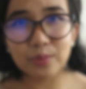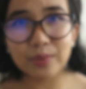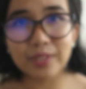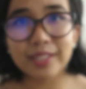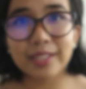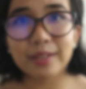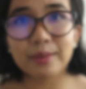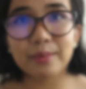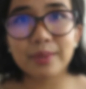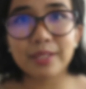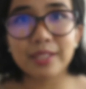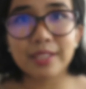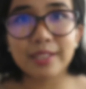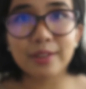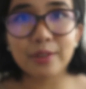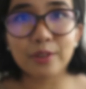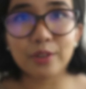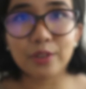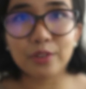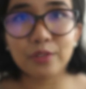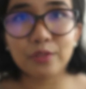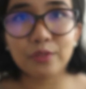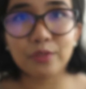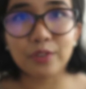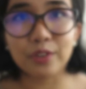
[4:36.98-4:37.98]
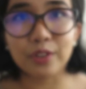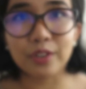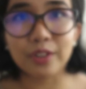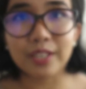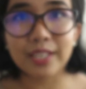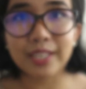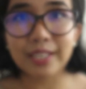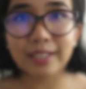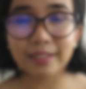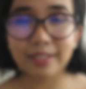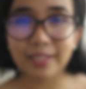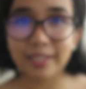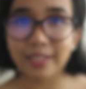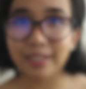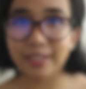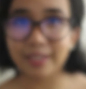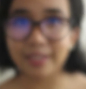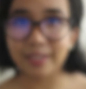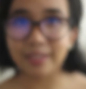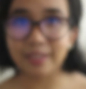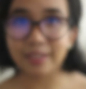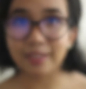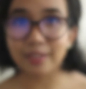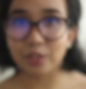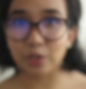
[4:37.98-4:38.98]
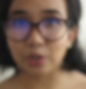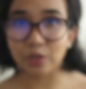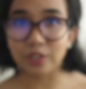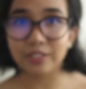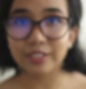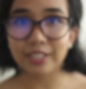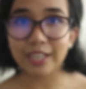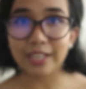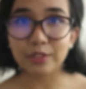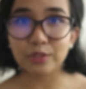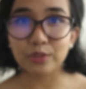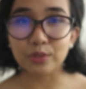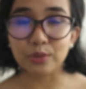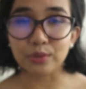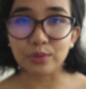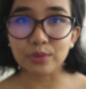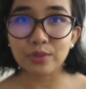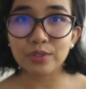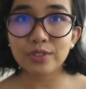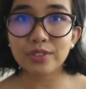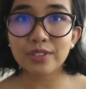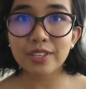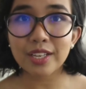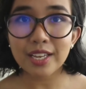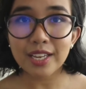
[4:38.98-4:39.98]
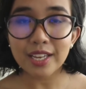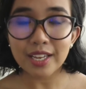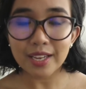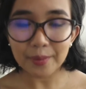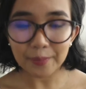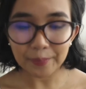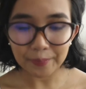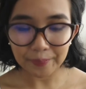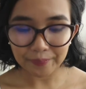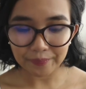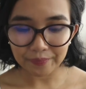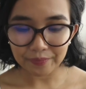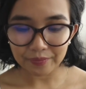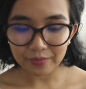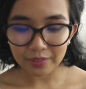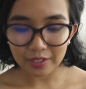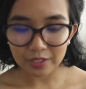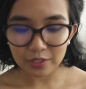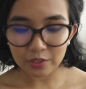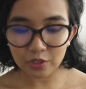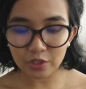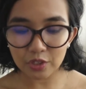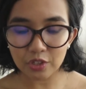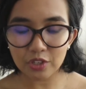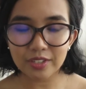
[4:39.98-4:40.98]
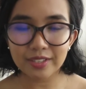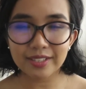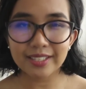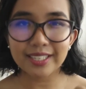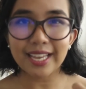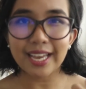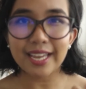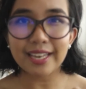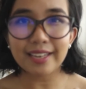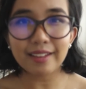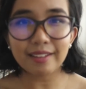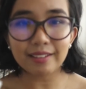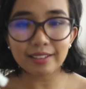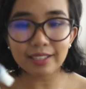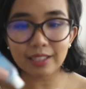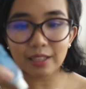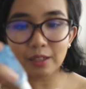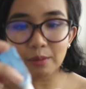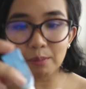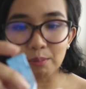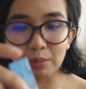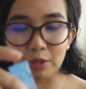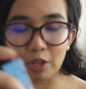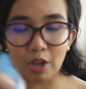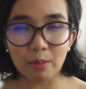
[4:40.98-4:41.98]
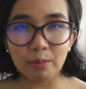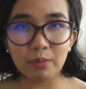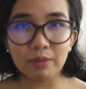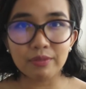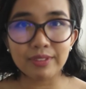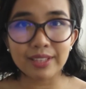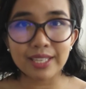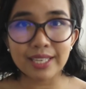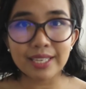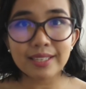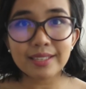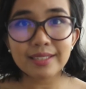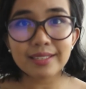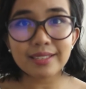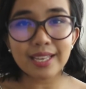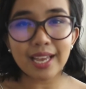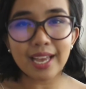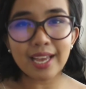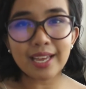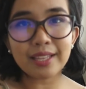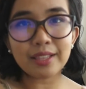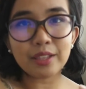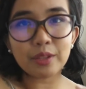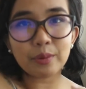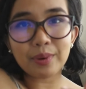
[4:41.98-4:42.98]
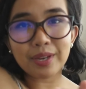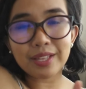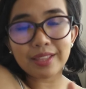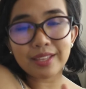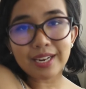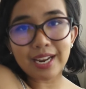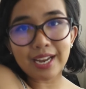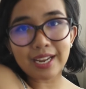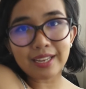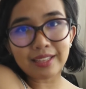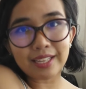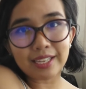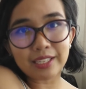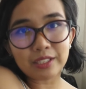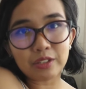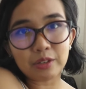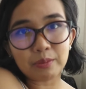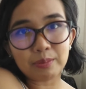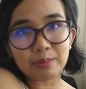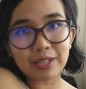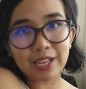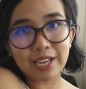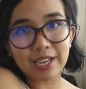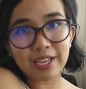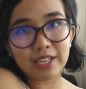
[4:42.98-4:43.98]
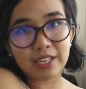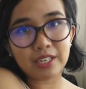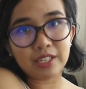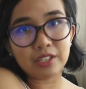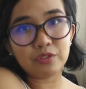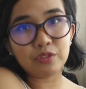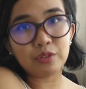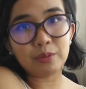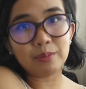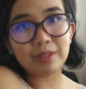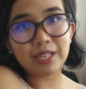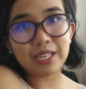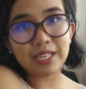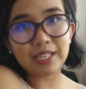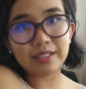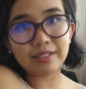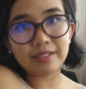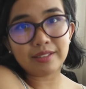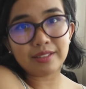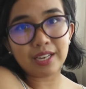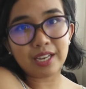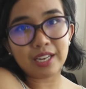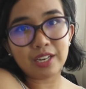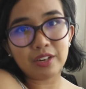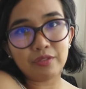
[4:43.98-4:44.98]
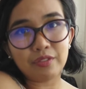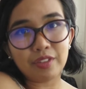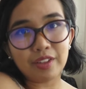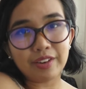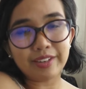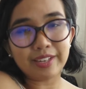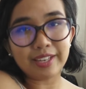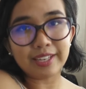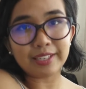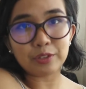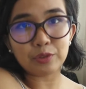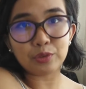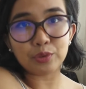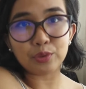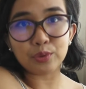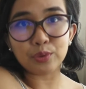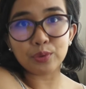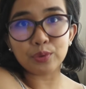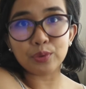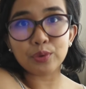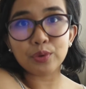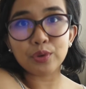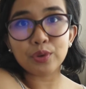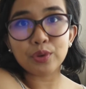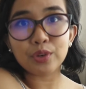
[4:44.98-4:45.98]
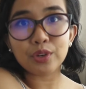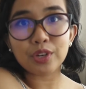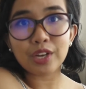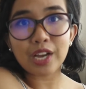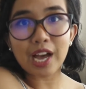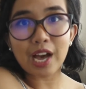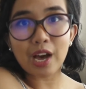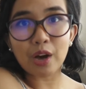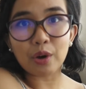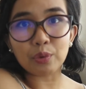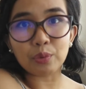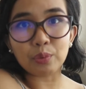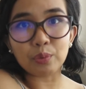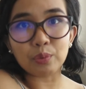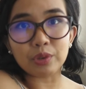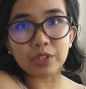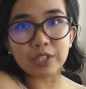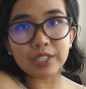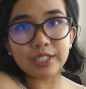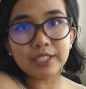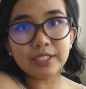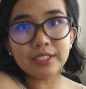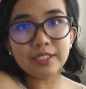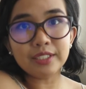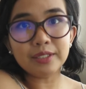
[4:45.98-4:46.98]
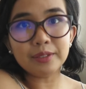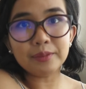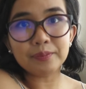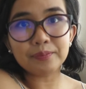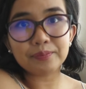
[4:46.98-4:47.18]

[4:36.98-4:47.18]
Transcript: really, really good for healing your tattoos. So you just get a little blob of this, and the way that I like to apply it is from the inside of that tattoo outward,